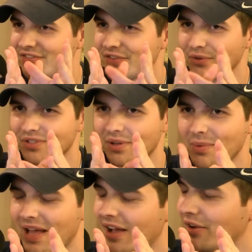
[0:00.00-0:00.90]
if there was
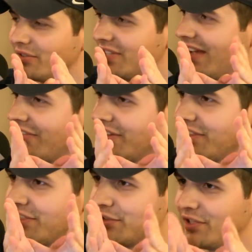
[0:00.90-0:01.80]
somehow to have a
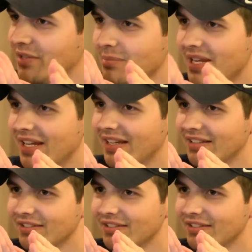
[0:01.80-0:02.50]
30-minute.